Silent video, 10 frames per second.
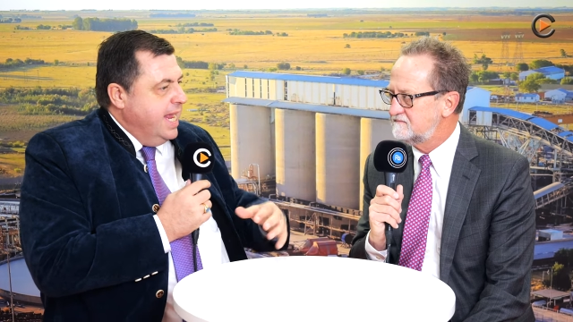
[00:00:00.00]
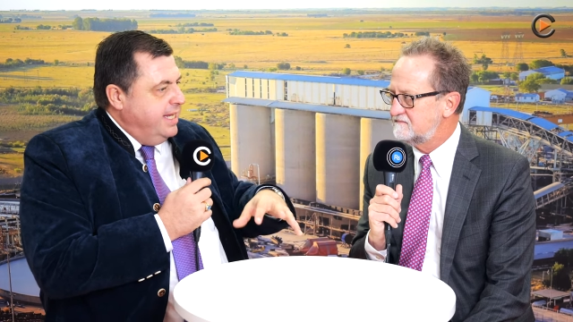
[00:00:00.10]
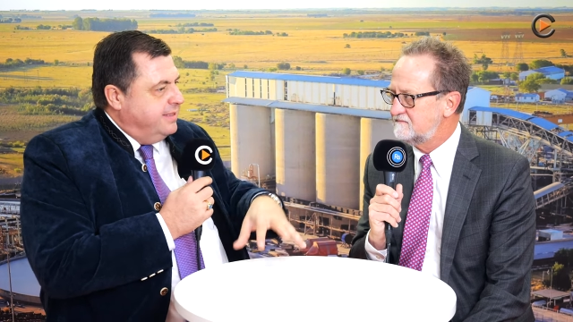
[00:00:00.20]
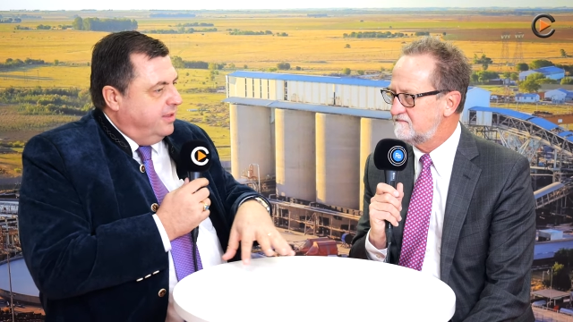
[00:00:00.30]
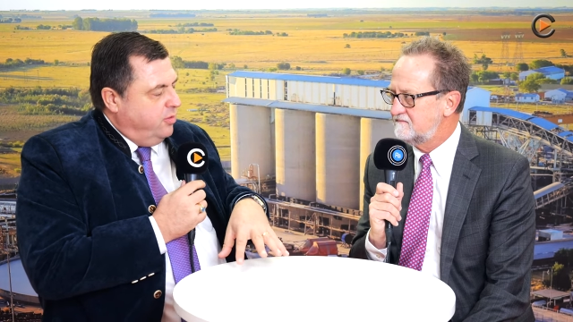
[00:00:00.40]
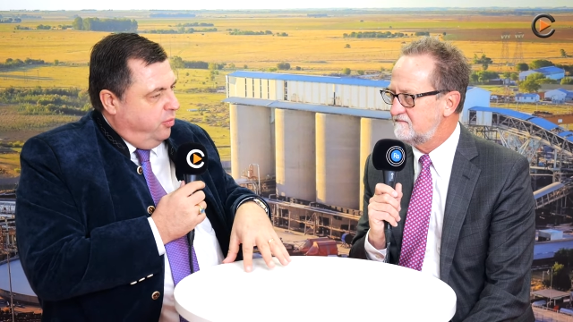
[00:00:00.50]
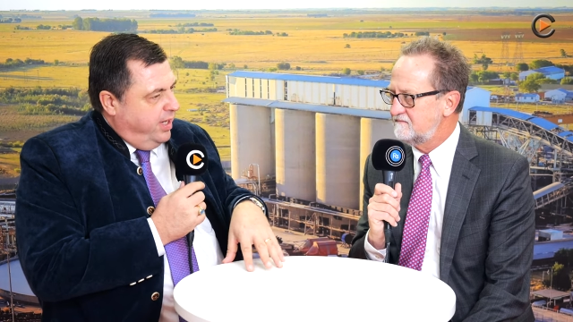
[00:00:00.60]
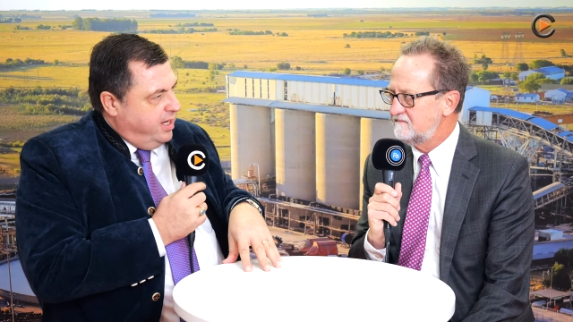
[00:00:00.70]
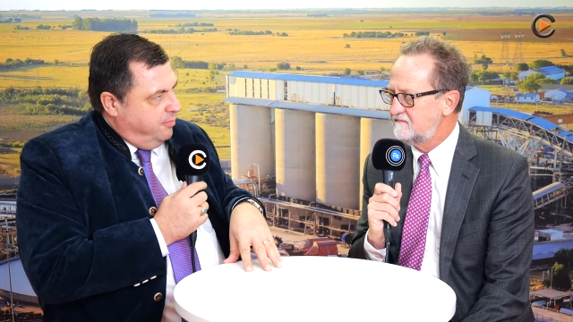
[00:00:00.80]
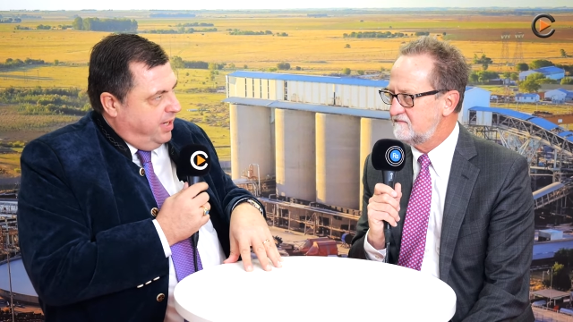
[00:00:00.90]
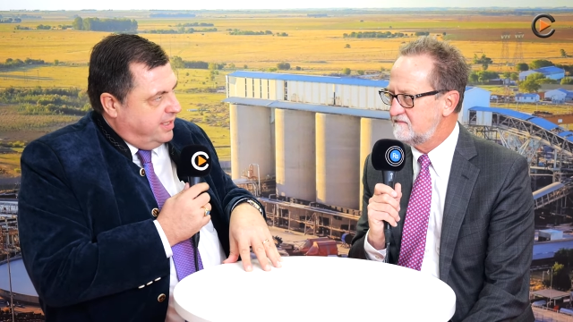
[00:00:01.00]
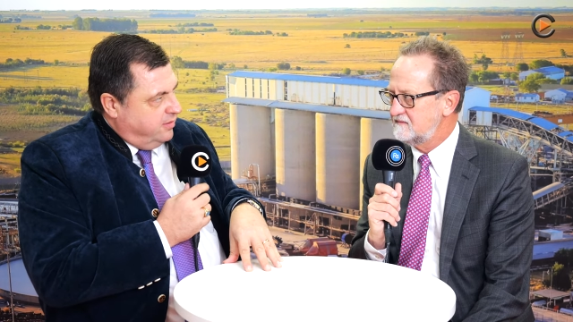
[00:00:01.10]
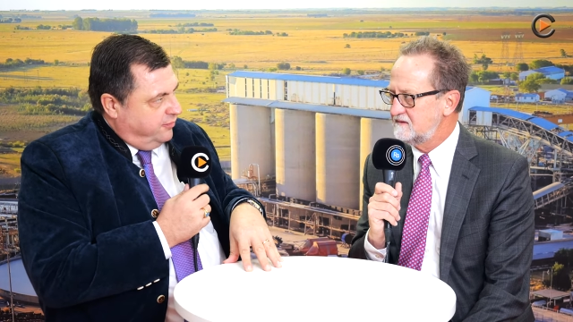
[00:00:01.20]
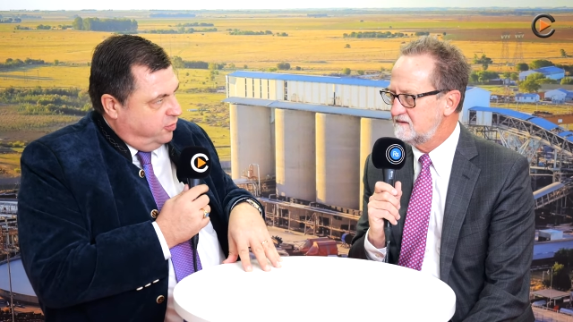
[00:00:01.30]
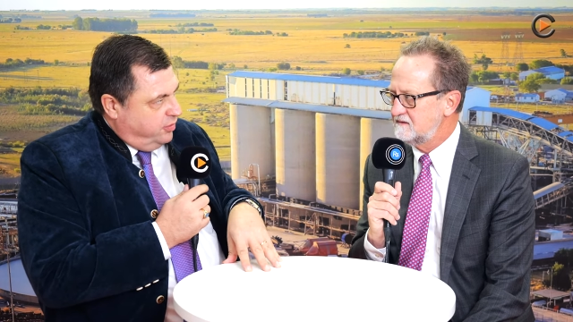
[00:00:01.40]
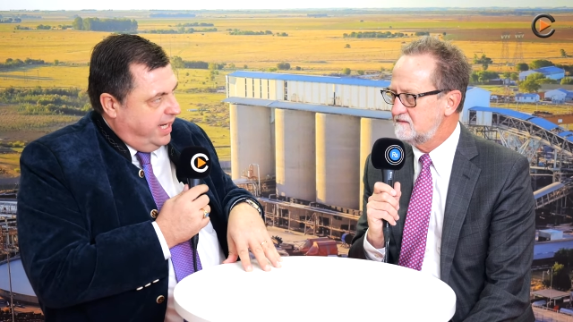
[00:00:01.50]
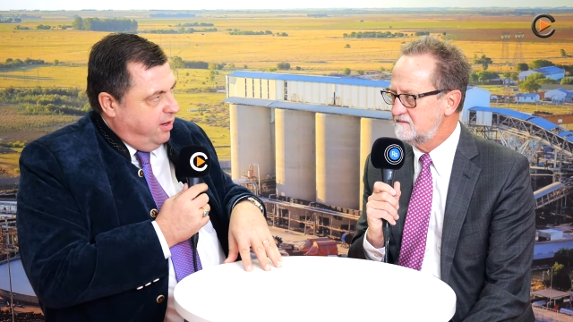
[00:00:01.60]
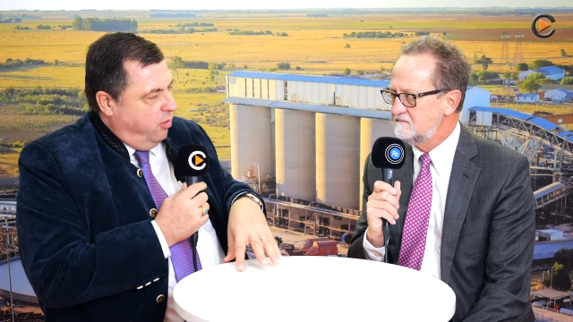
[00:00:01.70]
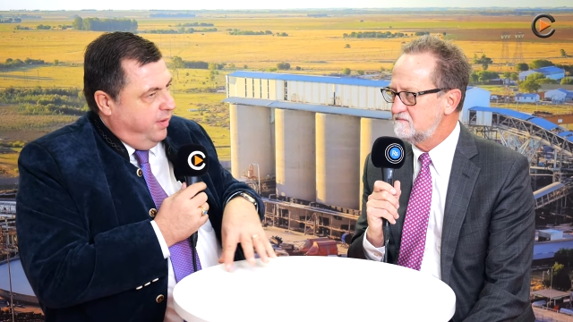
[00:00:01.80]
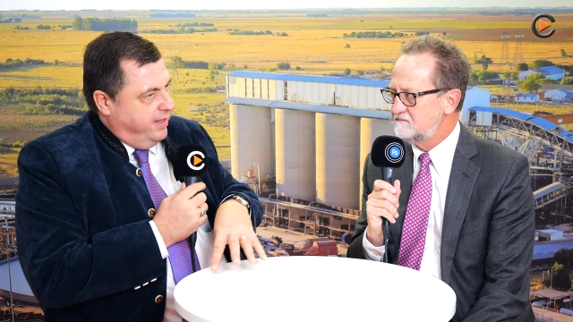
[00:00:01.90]
Speaker 1: Is the uranium price of
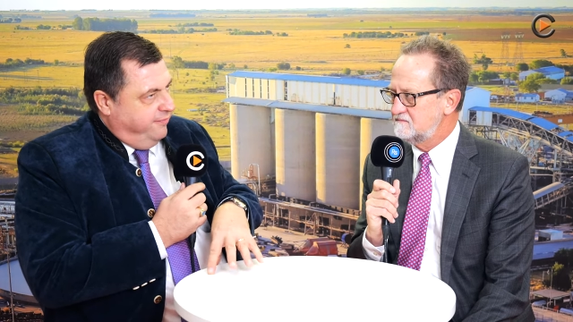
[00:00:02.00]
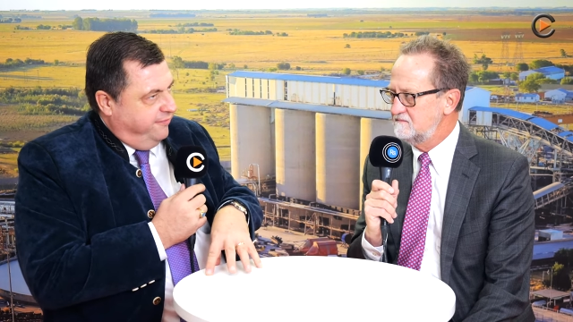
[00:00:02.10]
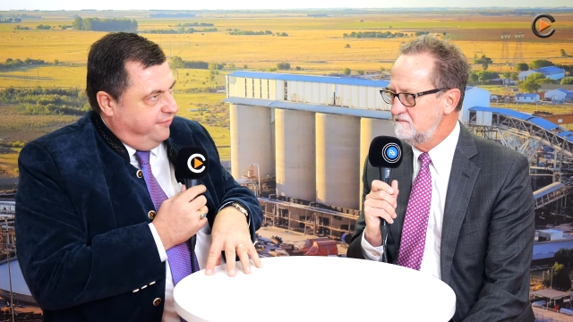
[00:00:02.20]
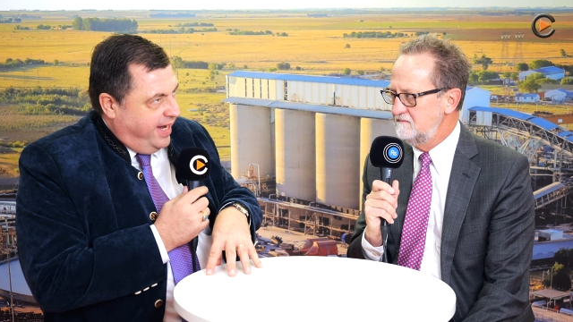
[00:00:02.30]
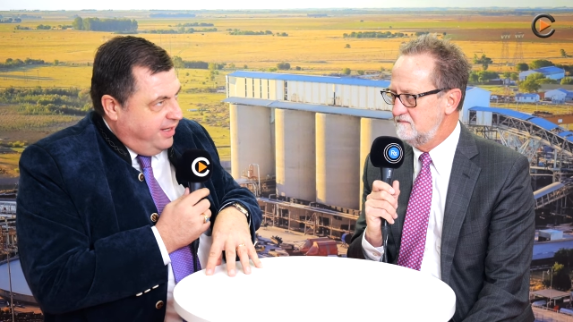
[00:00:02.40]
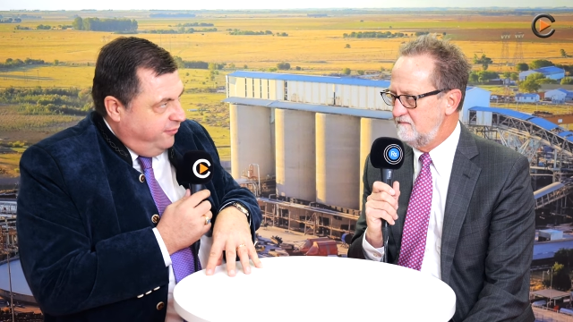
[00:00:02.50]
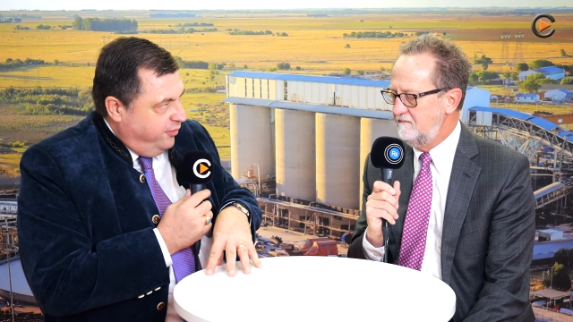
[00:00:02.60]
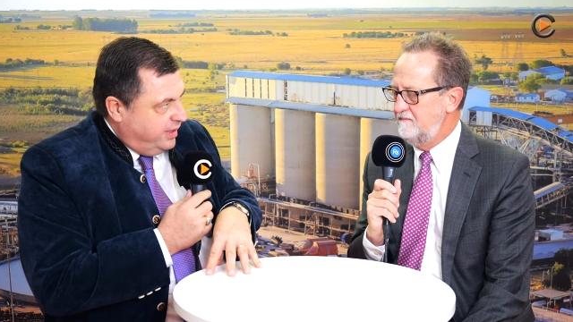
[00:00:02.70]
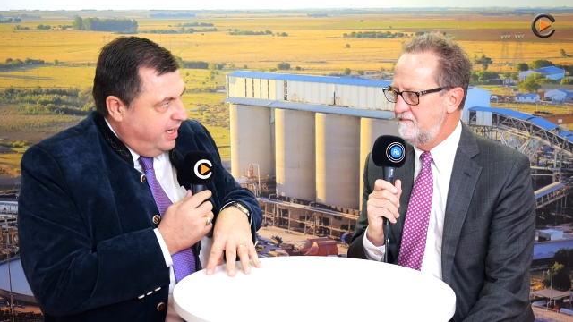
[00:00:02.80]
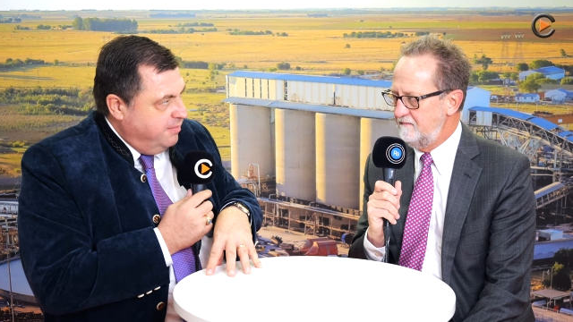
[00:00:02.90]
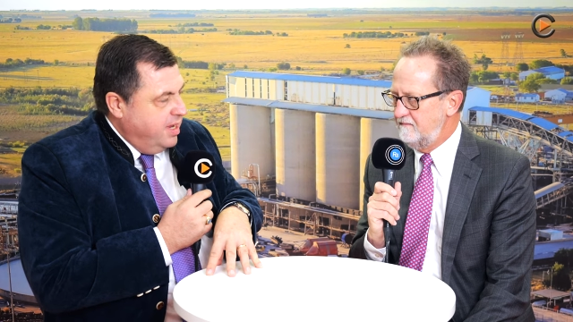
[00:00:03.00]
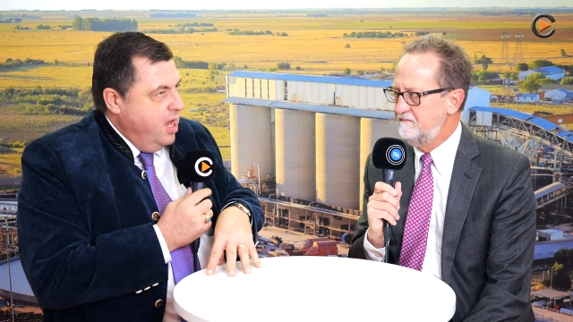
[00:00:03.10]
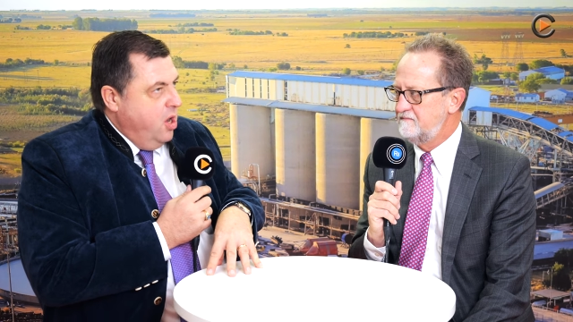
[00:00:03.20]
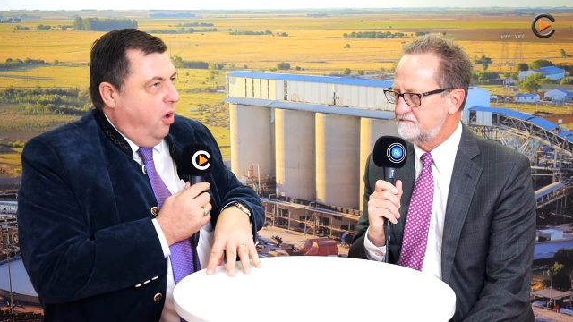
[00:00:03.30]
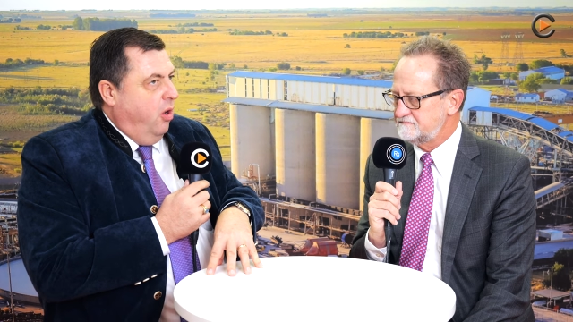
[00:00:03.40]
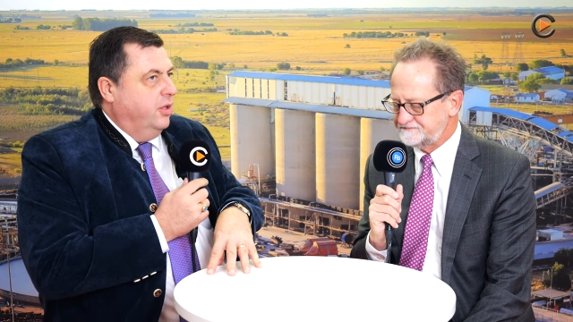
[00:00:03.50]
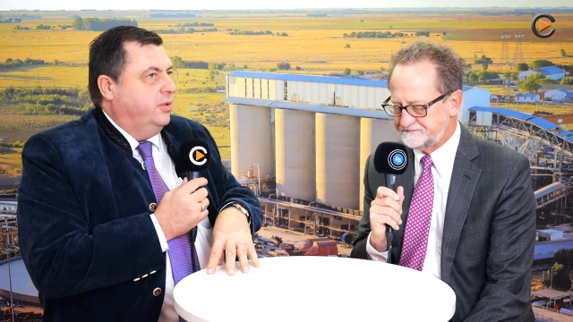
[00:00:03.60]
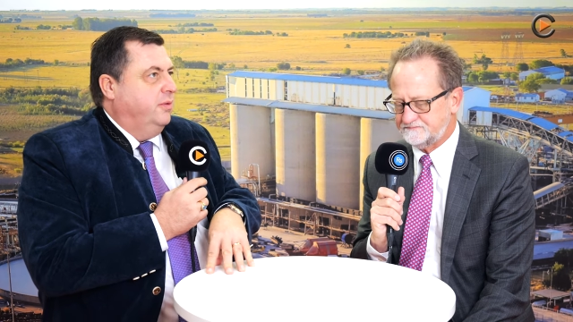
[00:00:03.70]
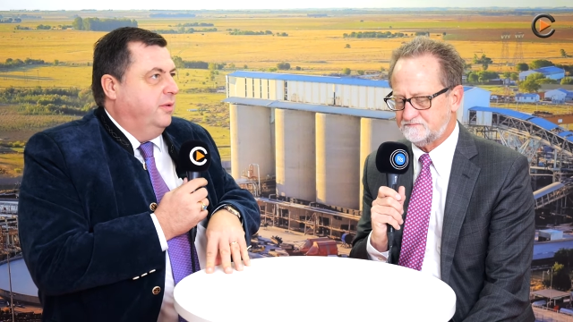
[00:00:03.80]
today already fine for them, or